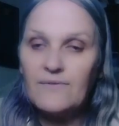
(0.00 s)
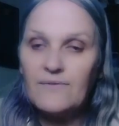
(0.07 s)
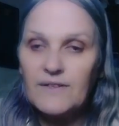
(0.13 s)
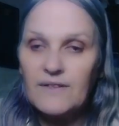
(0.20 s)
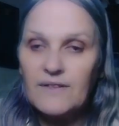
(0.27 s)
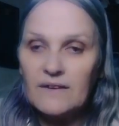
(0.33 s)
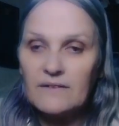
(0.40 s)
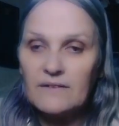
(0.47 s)

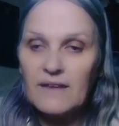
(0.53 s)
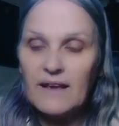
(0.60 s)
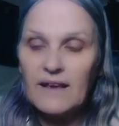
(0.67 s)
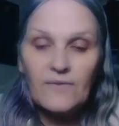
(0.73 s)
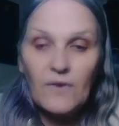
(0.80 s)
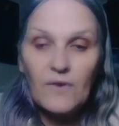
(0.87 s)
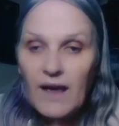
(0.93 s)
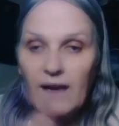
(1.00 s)
everything.
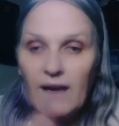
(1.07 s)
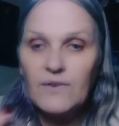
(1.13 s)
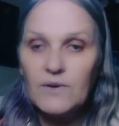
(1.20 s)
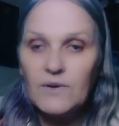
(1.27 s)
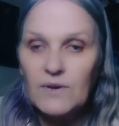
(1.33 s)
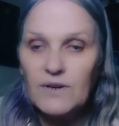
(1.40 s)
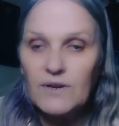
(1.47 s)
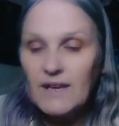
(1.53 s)
That's for
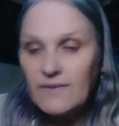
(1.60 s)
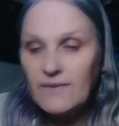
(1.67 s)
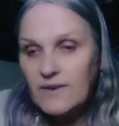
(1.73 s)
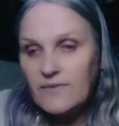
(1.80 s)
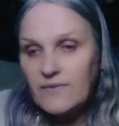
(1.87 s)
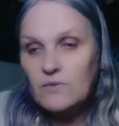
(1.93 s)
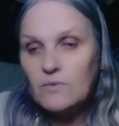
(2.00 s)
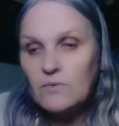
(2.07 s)
everyone,
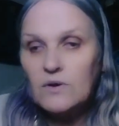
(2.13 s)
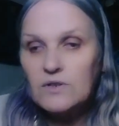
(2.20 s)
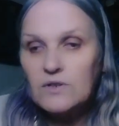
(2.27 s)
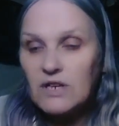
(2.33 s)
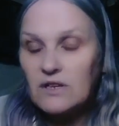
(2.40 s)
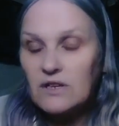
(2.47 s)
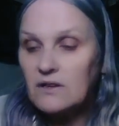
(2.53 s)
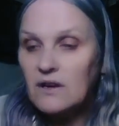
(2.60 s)
even if you're
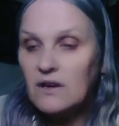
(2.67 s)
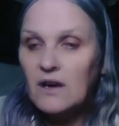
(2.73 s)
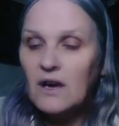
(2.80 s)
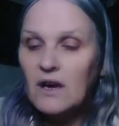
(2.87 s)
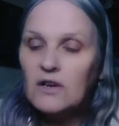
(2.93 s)
watching.